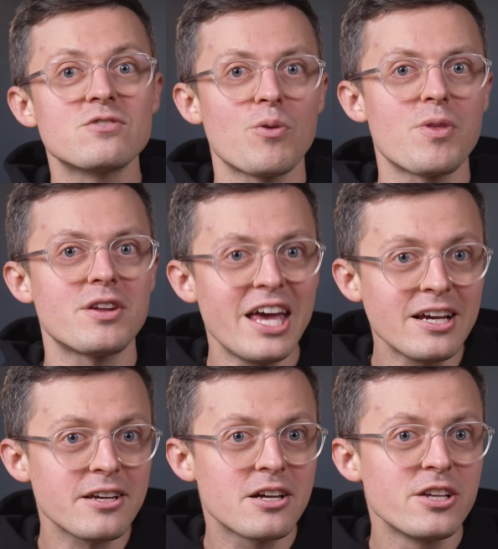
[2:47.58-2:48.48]
from the
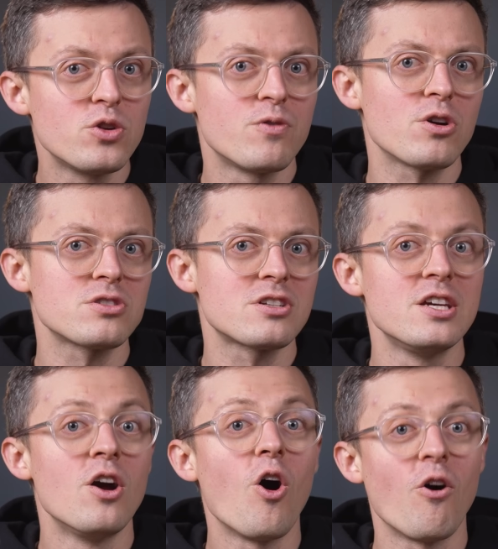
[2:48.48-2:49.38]
Technical
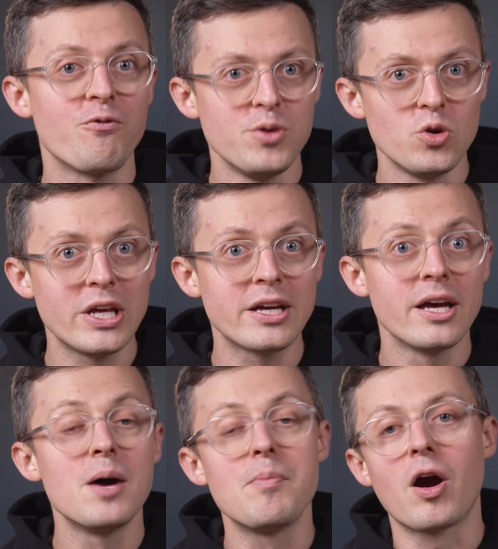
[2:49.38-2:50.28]
University of Munich,
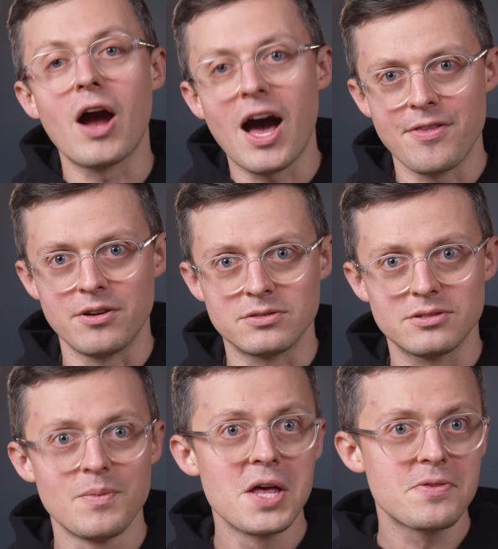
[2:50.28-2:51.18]
among
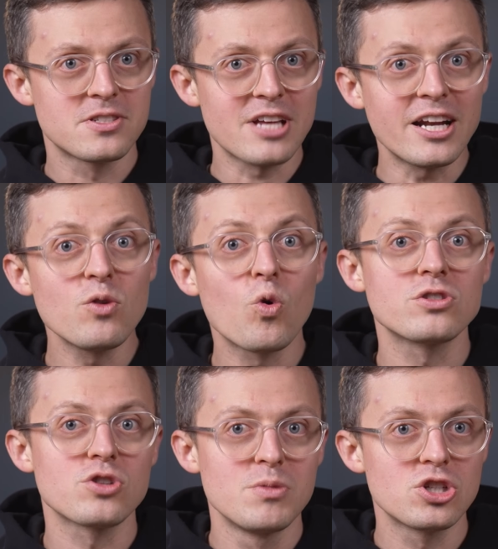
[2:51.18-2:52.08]
others. The study
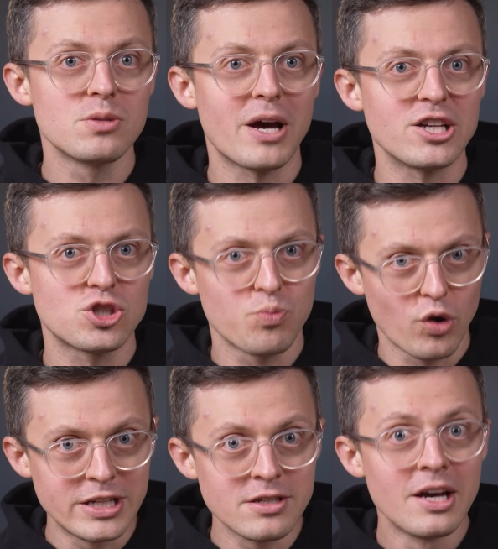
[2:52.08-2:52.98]
was commissioned by
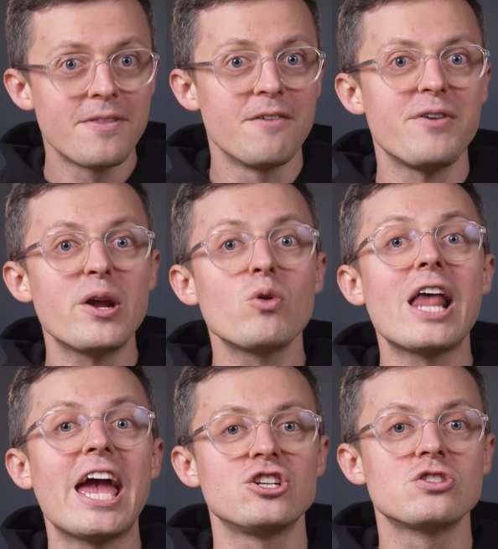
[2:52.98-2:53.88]
Sprint, the Federal
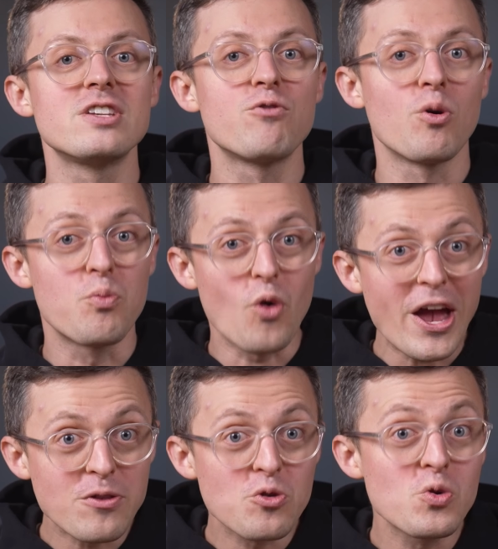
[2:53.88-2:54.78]
Agency for
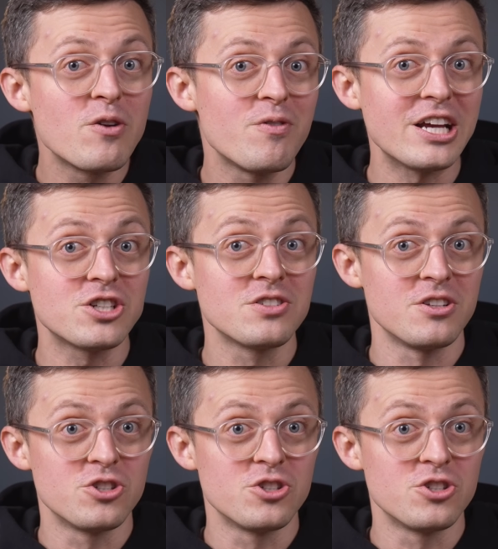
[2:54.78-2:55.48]
Breakthrough Innovations in